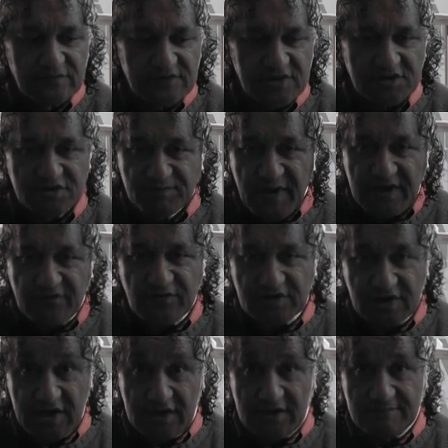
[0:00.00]
to speak for the
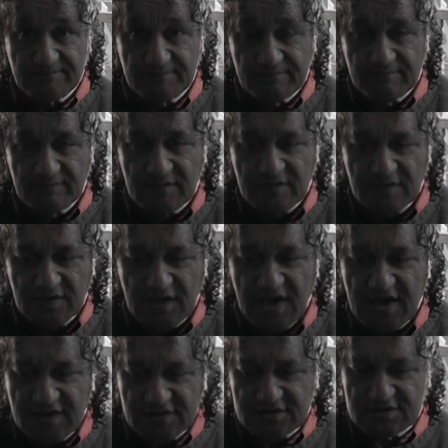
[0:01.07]
King
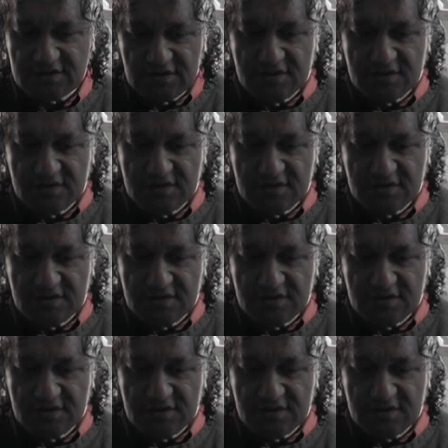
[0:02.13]
as